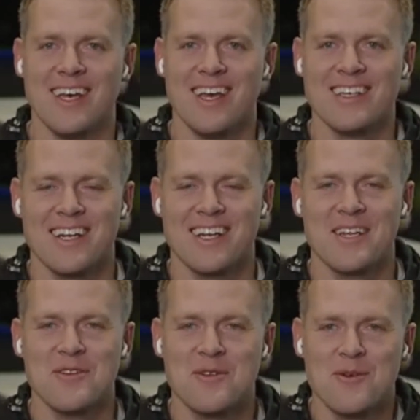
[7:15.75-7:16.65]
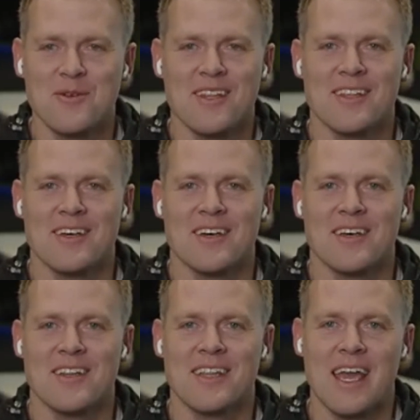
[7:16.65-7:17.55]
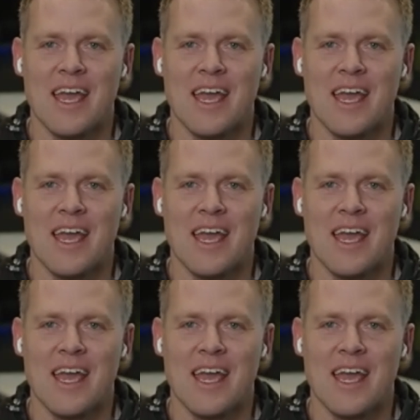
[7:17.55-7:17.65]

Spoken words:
he said, I knew that the